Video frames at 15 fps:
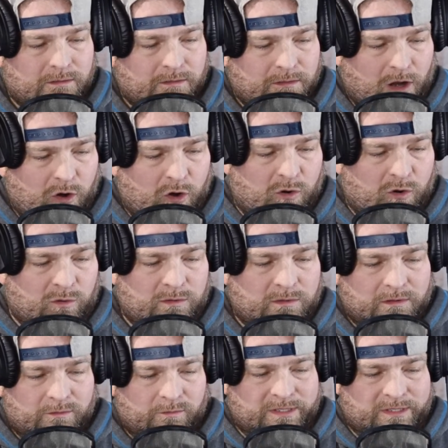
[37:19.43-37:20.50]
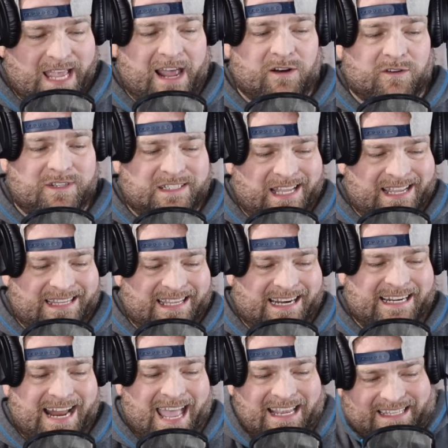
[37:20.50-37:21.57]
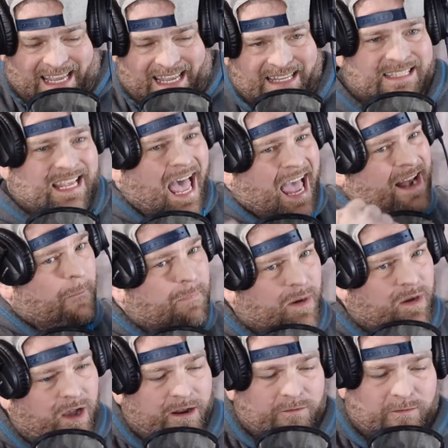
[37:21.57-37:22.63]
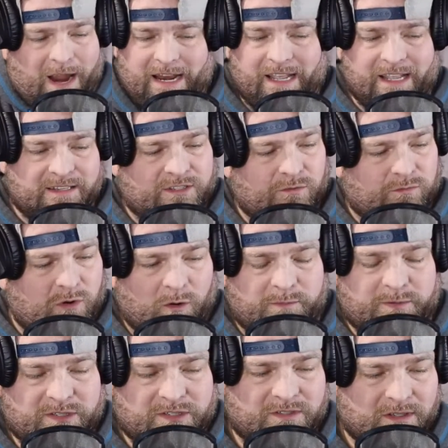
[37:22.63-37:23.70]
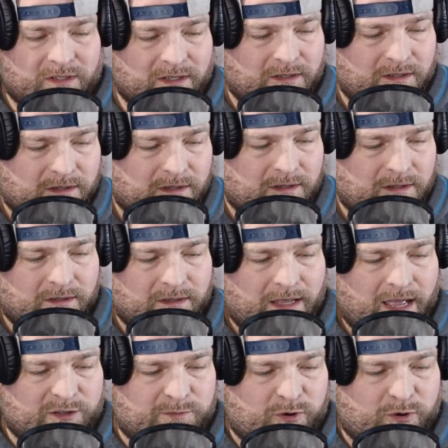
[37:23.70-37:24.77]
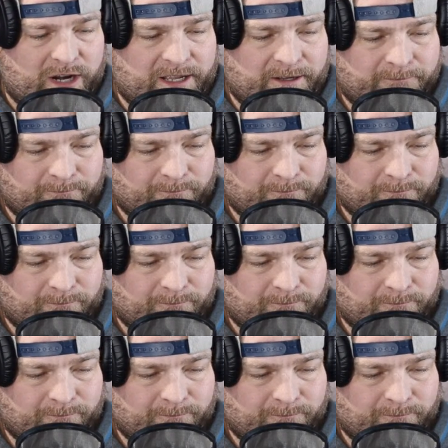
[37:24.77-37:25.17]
Oh, Rosado just landed a nice inside uppercut right against the ropes. That was pretty.